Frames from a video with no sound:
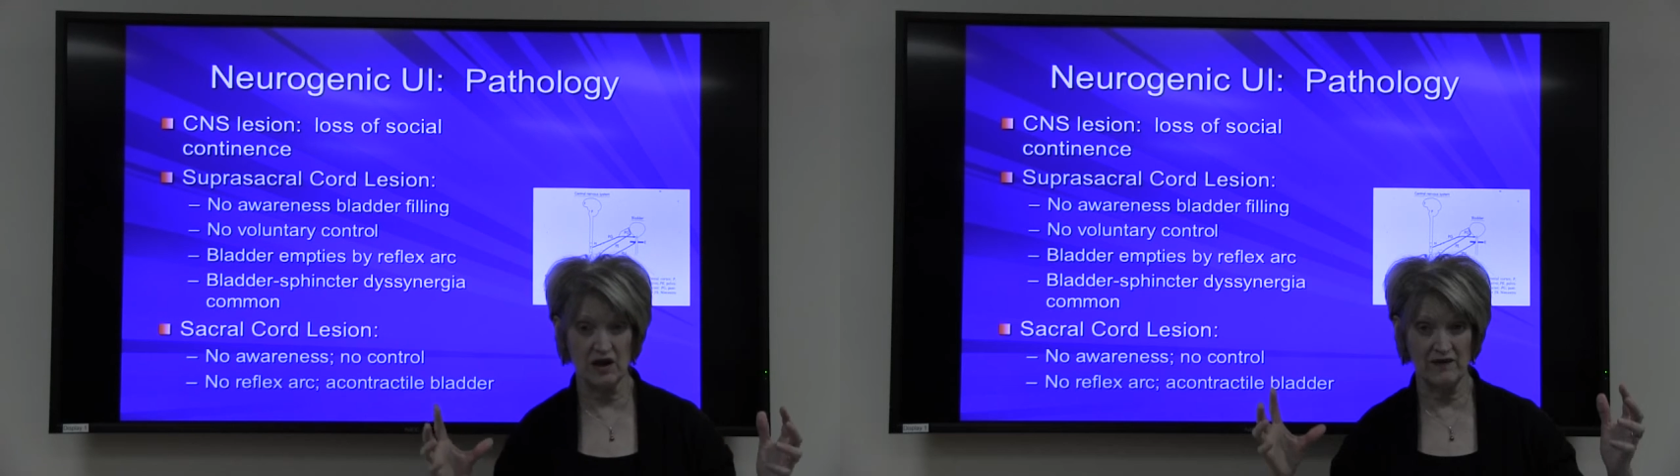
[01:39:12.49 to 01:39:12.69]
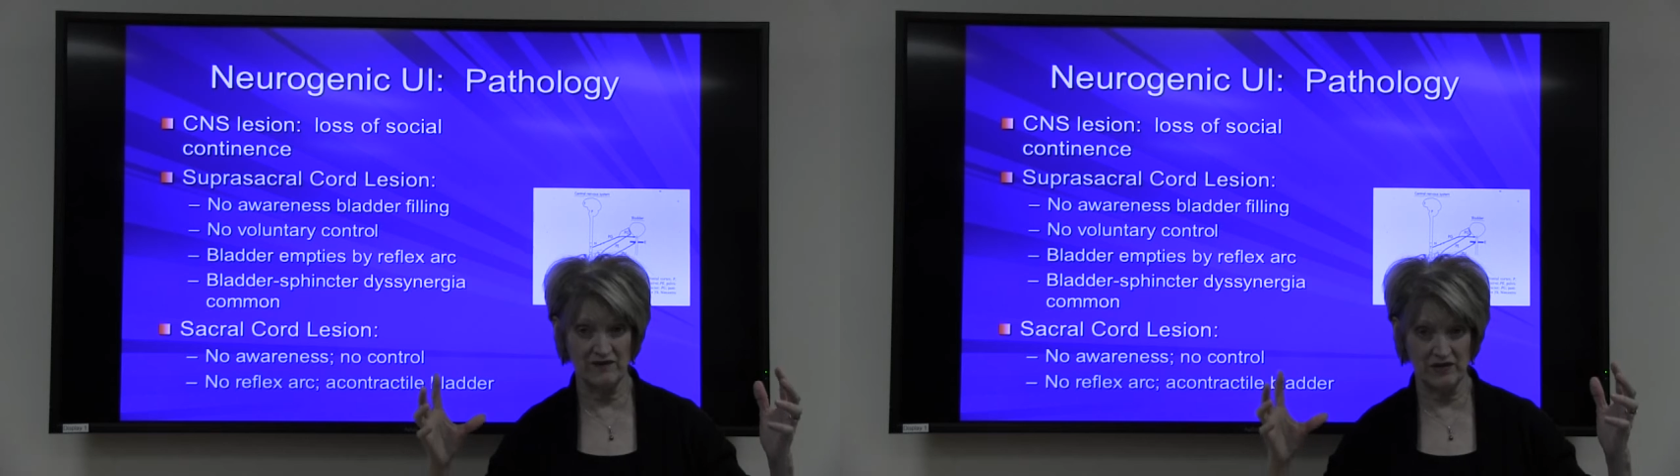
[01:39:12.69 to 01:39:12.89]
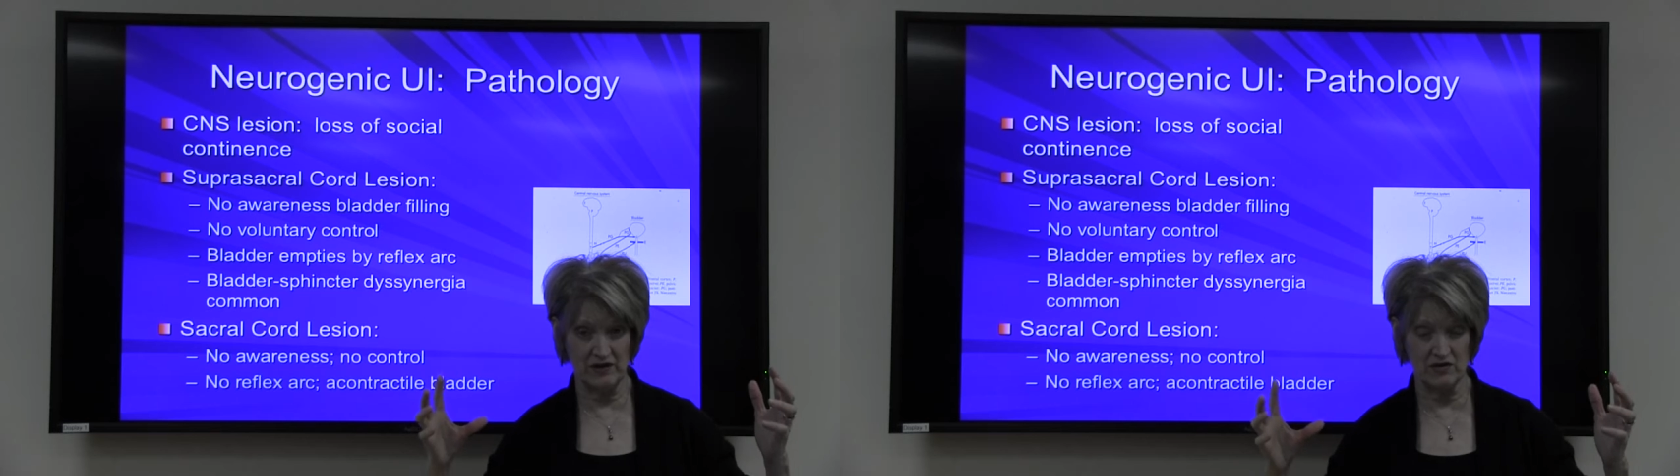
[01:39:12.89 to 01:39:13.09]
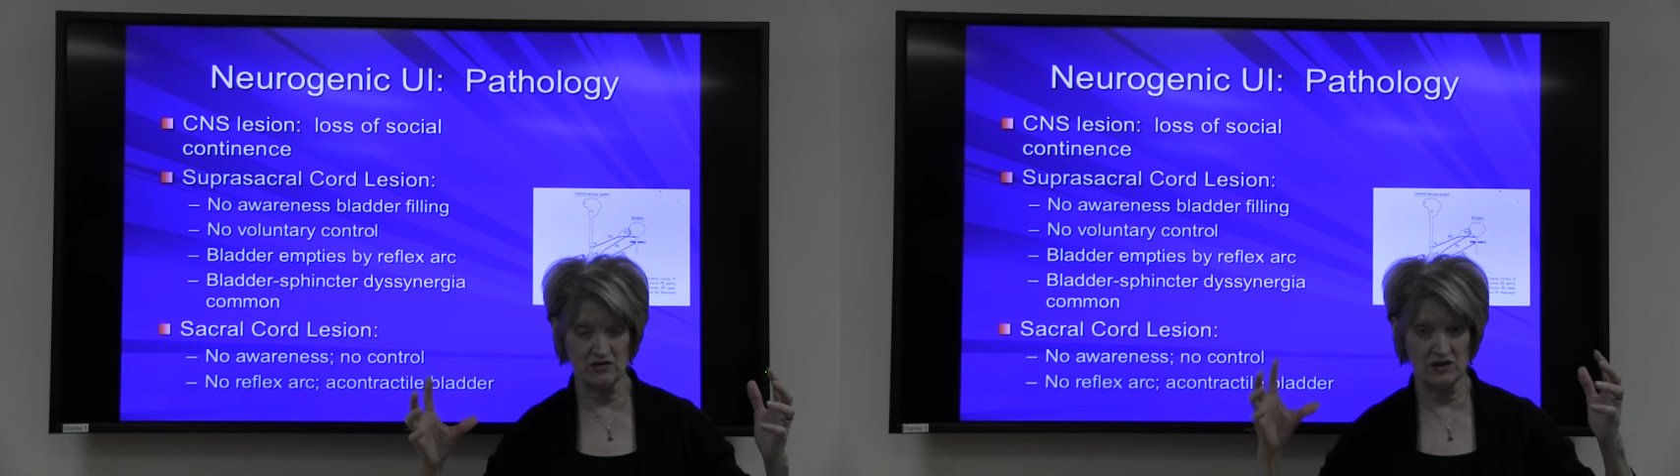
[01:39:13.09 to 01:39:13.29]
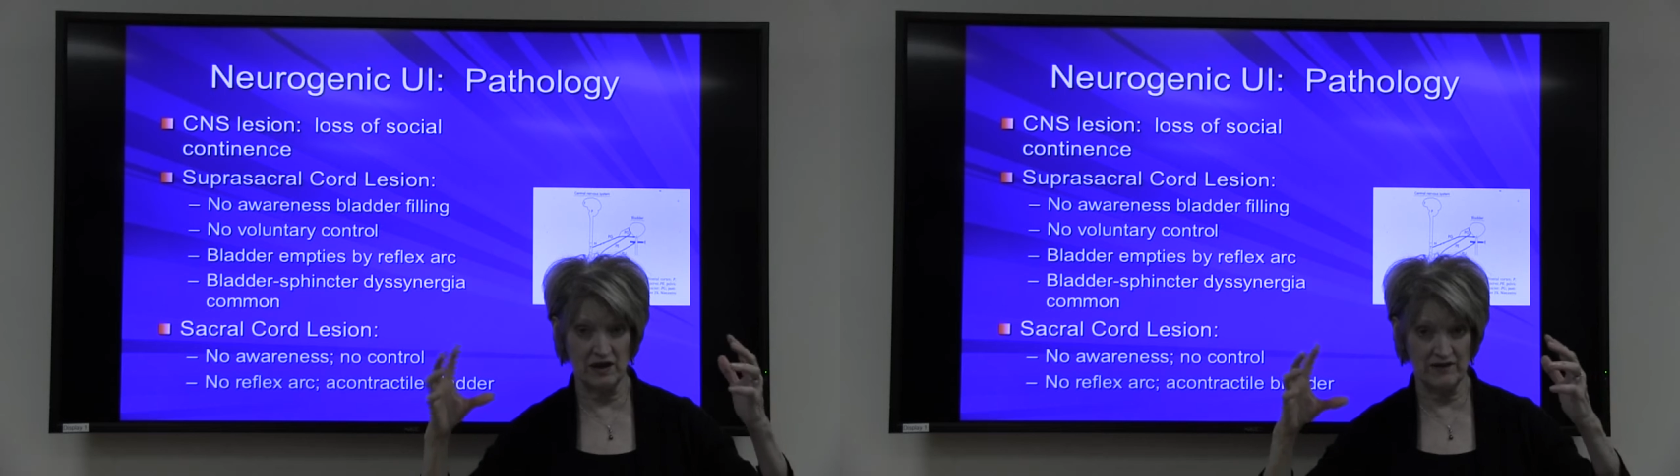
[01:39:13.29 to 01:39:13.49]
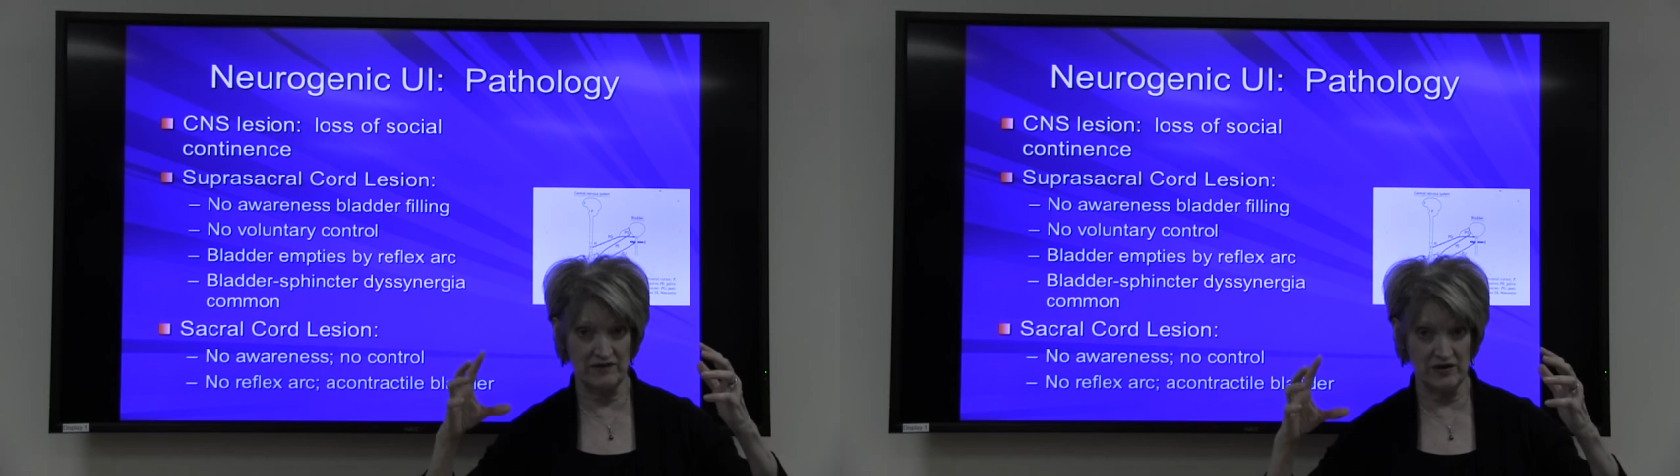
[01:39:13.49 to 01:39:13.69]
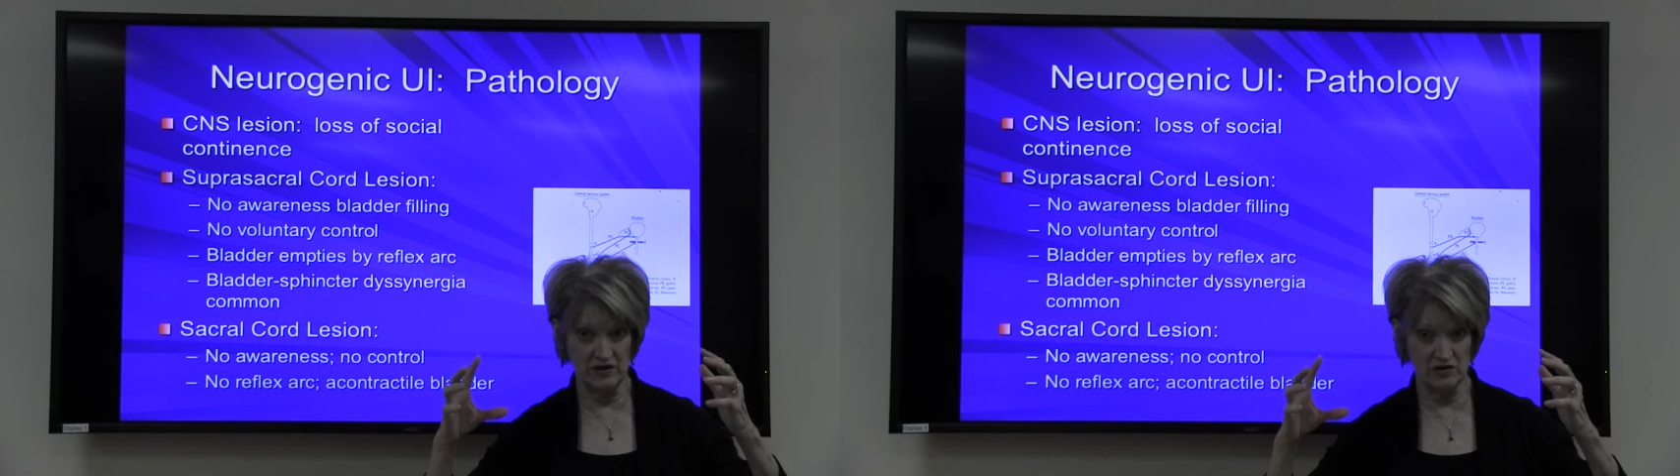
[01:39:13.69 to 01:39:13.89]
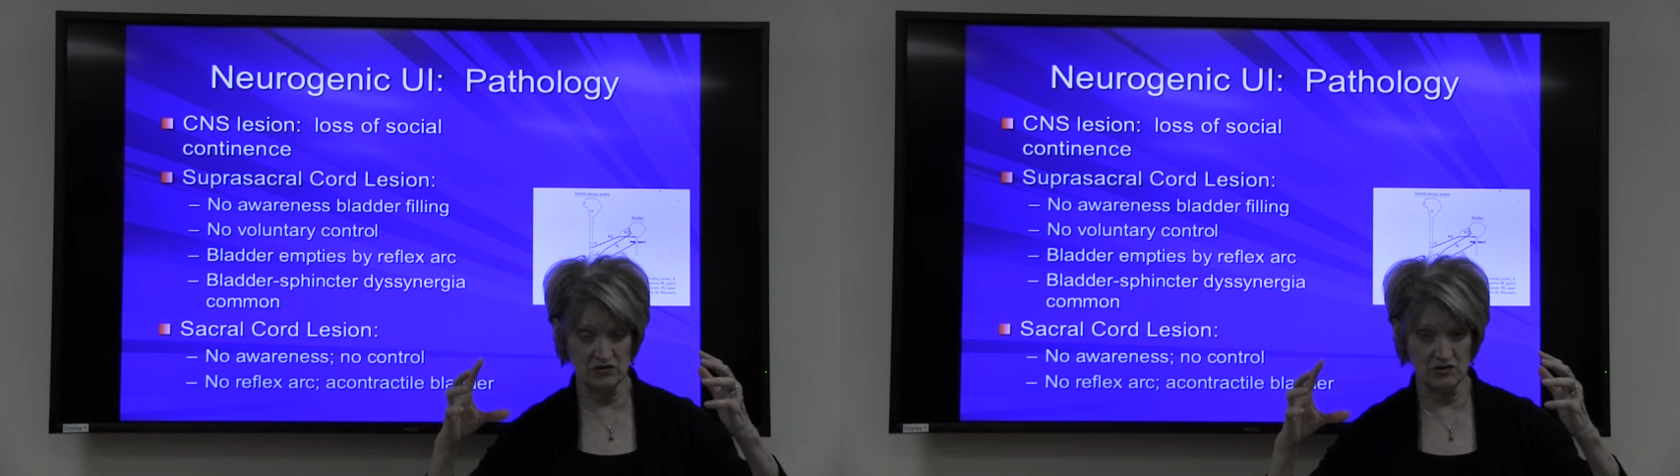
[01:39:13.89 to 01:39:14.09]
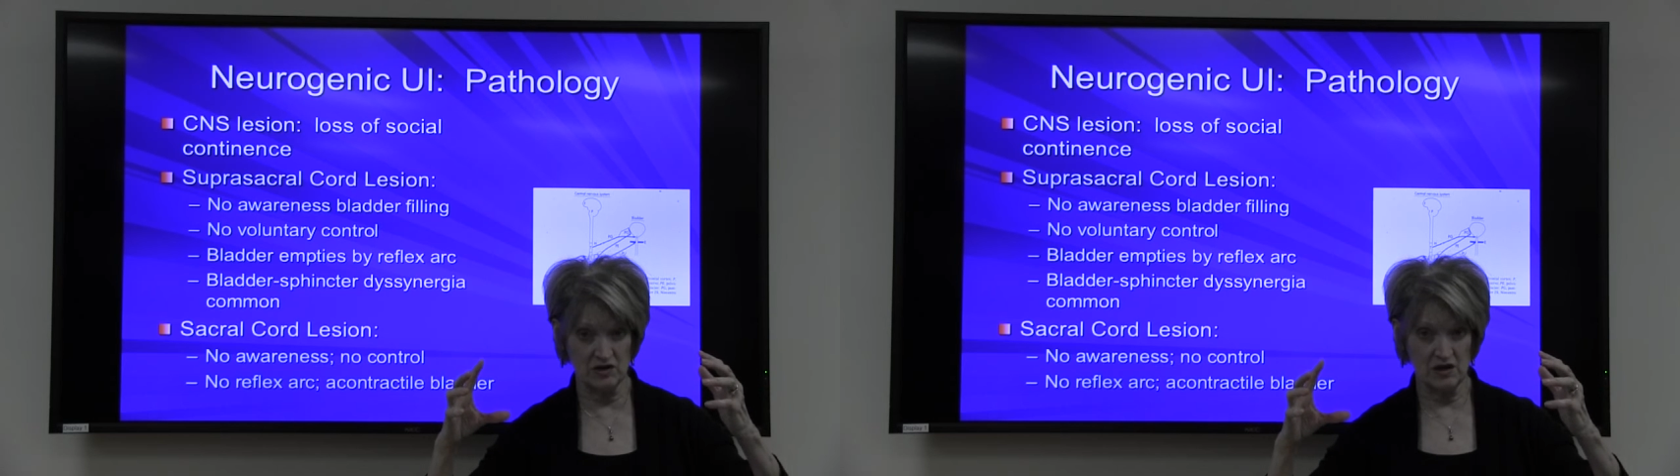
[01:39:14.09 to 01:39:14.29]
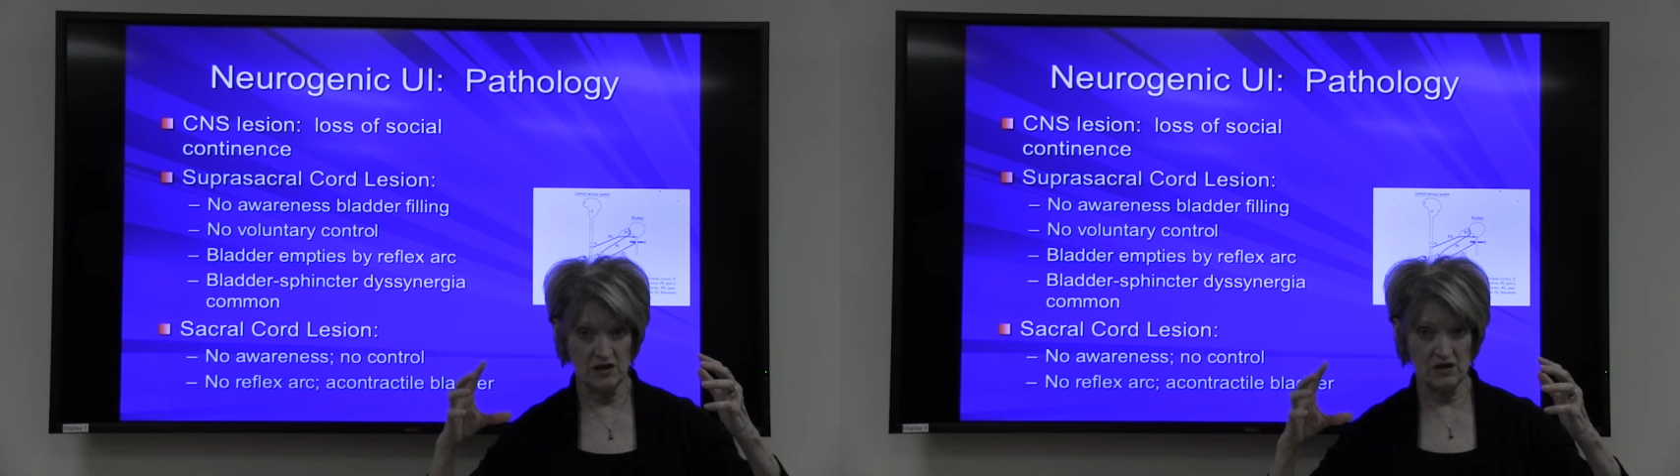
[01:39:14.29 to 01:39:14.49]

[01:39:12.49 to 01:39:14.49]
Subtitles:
and fills and fills